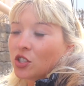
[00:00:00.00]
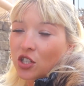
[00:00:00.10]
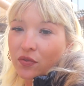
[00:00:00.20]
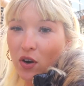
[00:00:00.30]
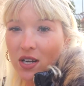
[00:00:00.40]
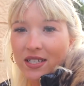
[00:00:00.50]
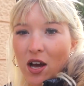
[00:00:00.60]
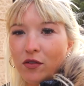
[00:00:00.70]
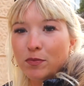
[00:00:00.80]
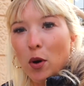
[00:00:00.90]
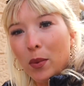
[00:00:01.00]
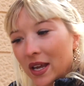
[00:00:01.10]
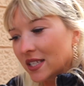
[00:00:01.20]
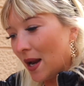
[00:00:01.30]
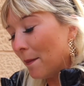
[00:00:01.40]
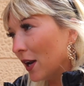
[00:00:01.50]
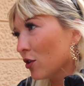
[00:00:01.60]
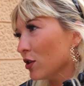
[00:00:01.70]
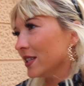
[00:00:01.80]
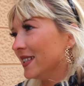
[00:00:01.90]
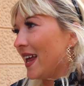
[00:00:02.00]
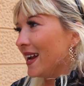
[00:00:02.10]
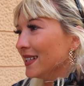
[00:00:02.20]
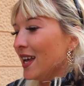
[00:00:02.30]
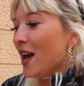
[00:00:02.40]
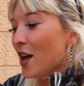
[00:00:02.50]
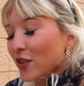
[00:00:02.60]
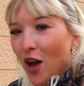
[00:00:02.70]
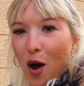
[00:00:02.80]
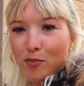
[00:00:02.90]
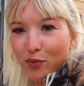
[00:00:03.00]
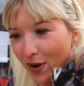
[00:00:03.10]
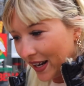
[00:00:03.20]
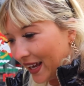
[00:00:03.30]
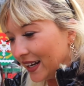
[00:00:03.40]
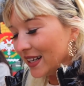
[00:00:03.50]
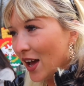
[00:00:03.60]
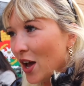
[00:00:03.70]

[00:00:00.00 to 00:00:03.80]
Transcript: just for ourselves, but we stumble across things that are brilliant